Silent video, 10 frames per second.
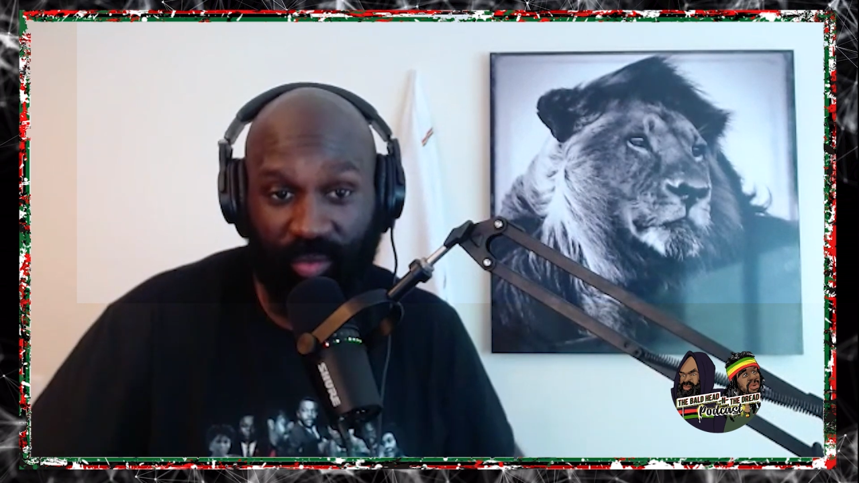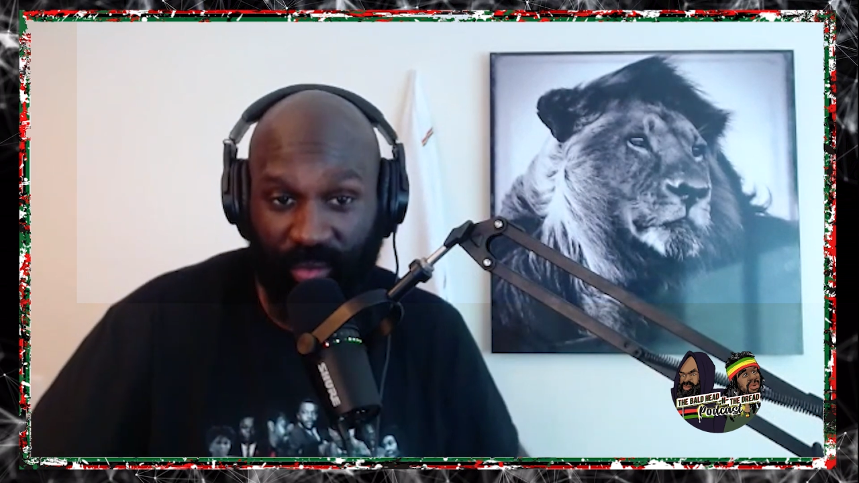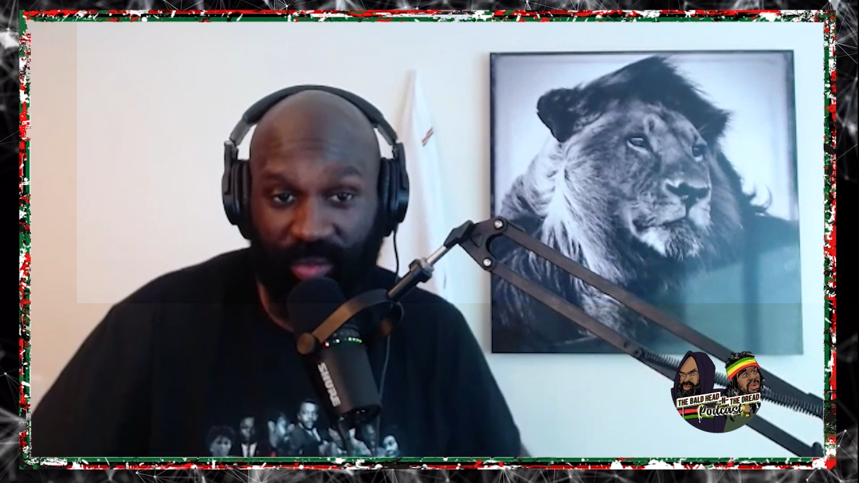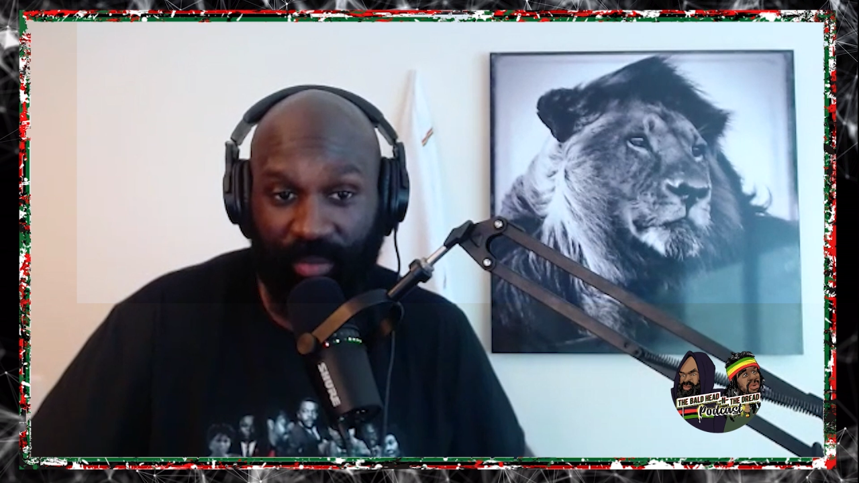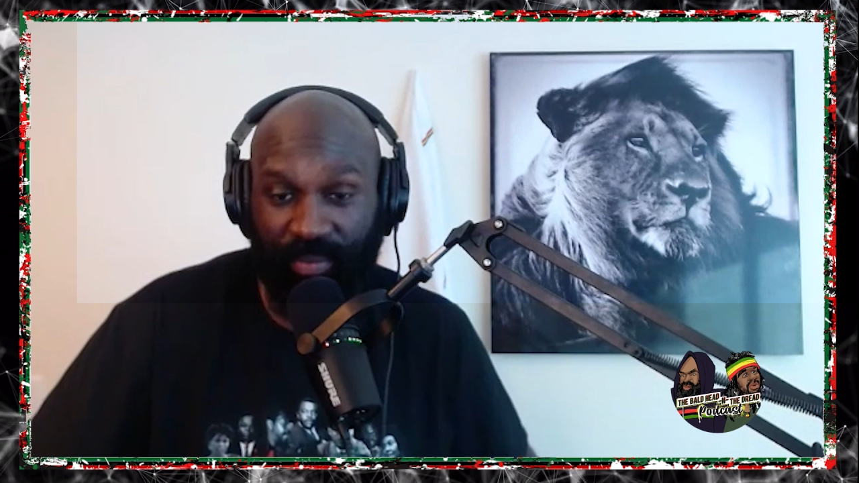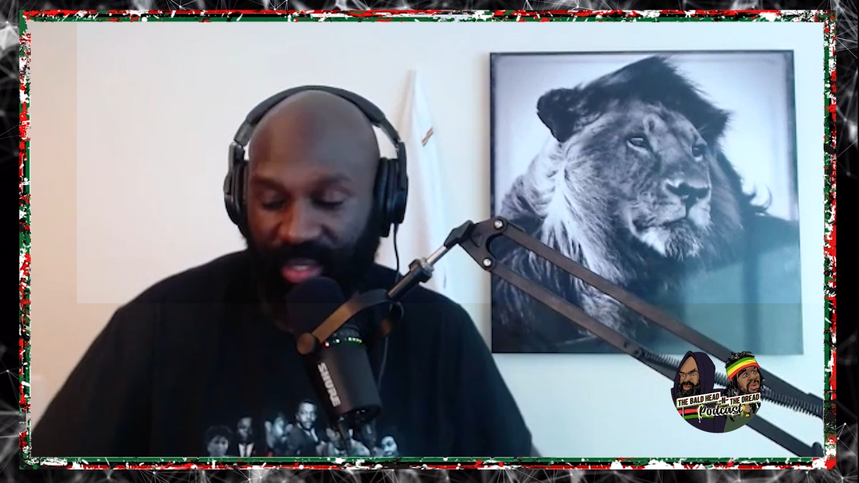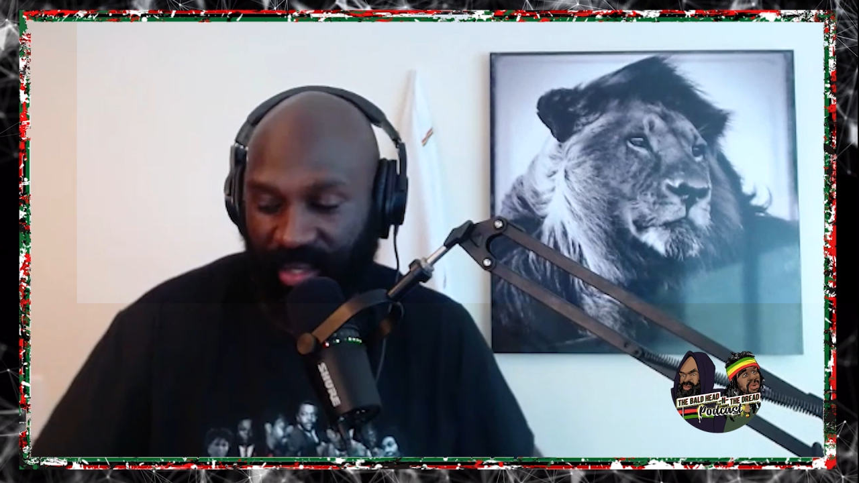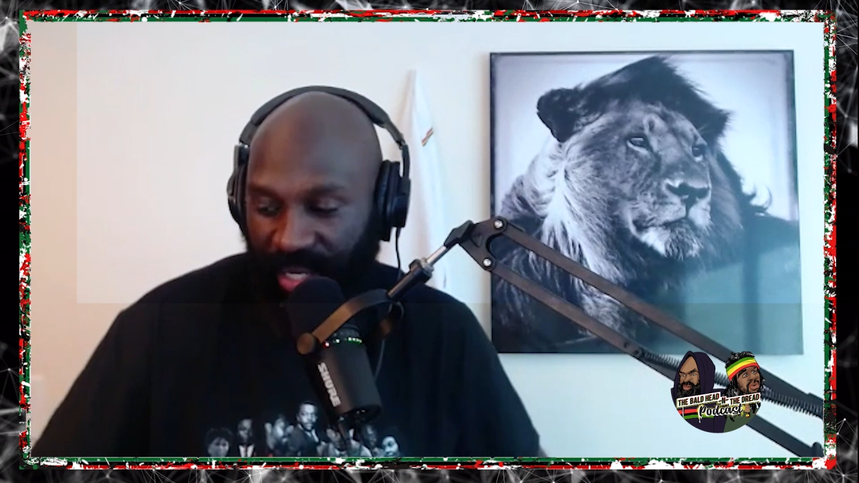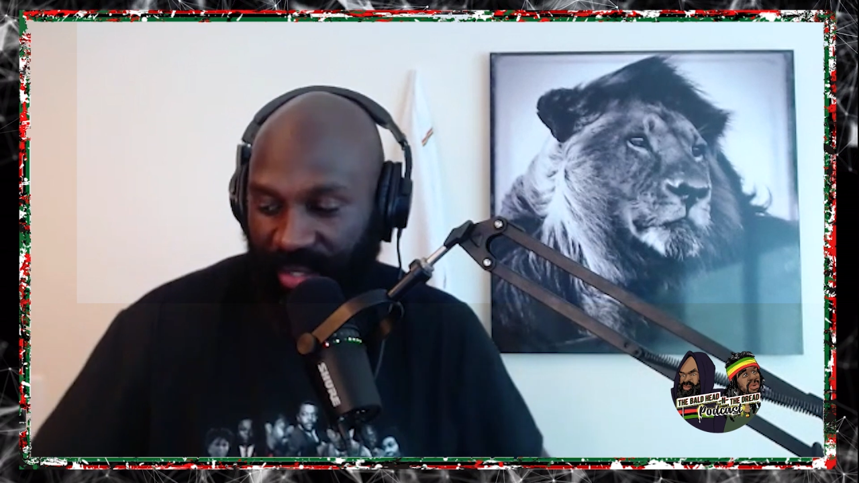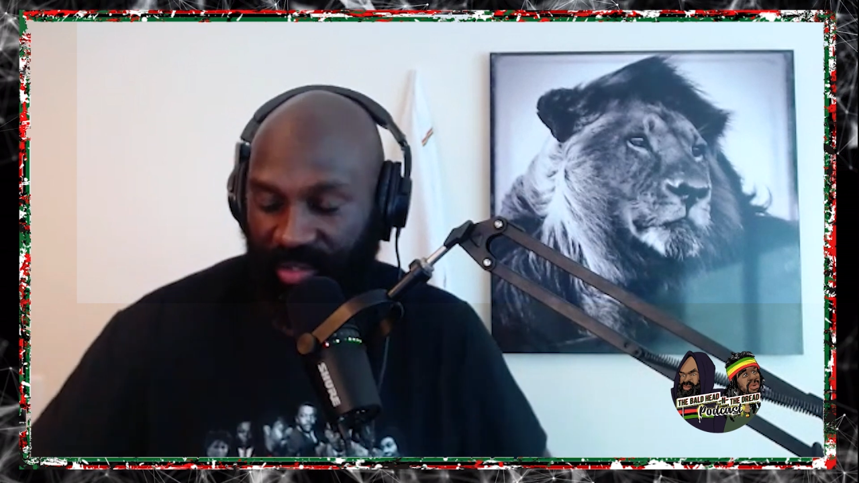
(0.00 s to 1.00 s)
through those ups
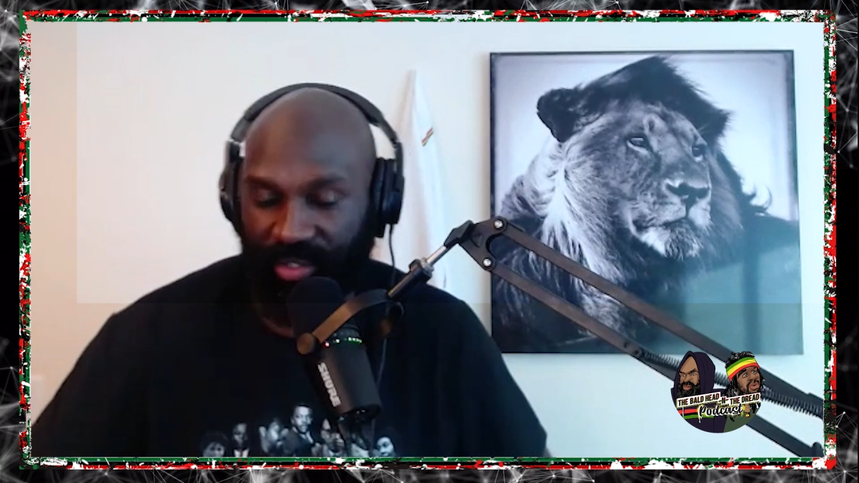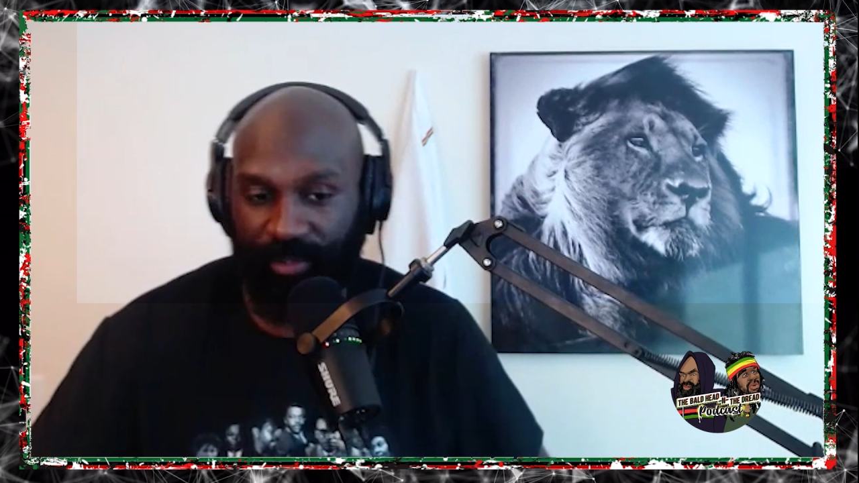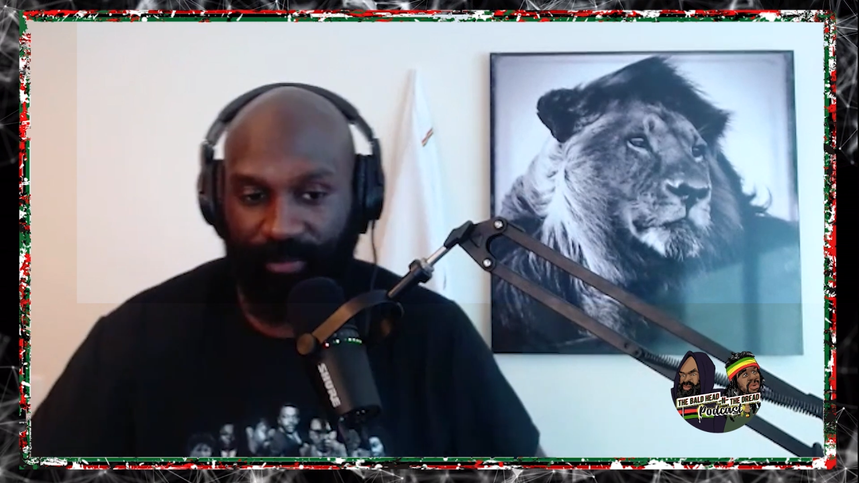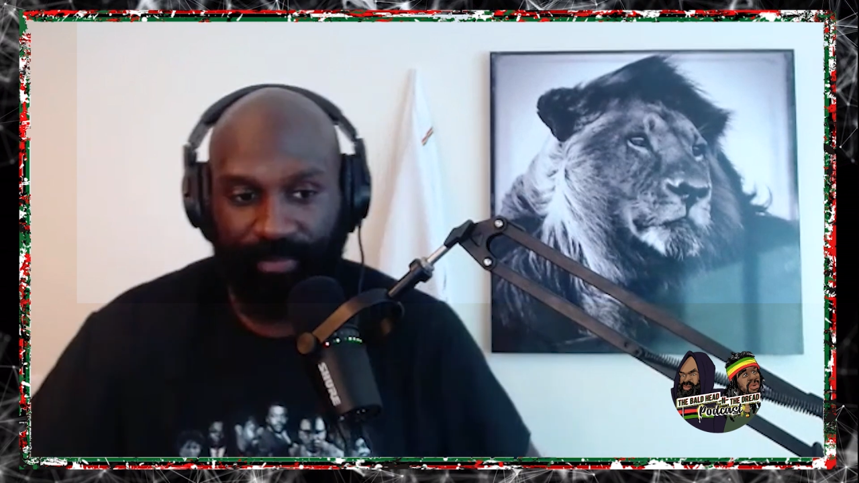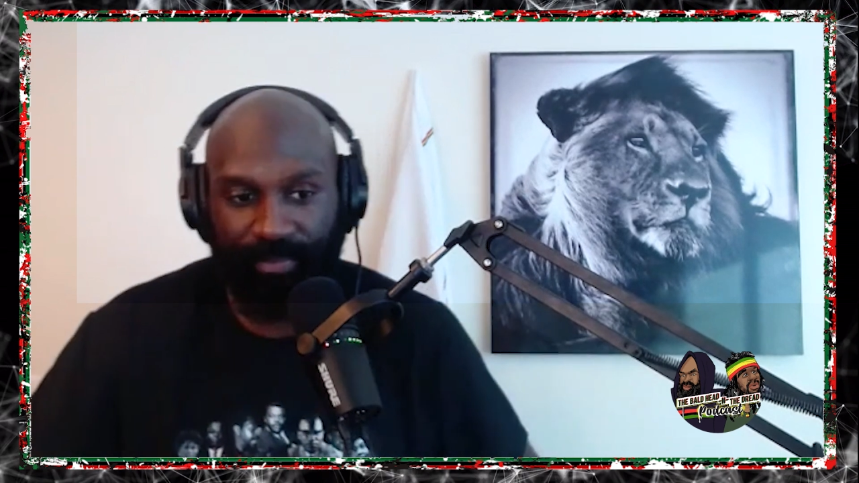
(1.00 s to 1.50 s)
and downs, you know?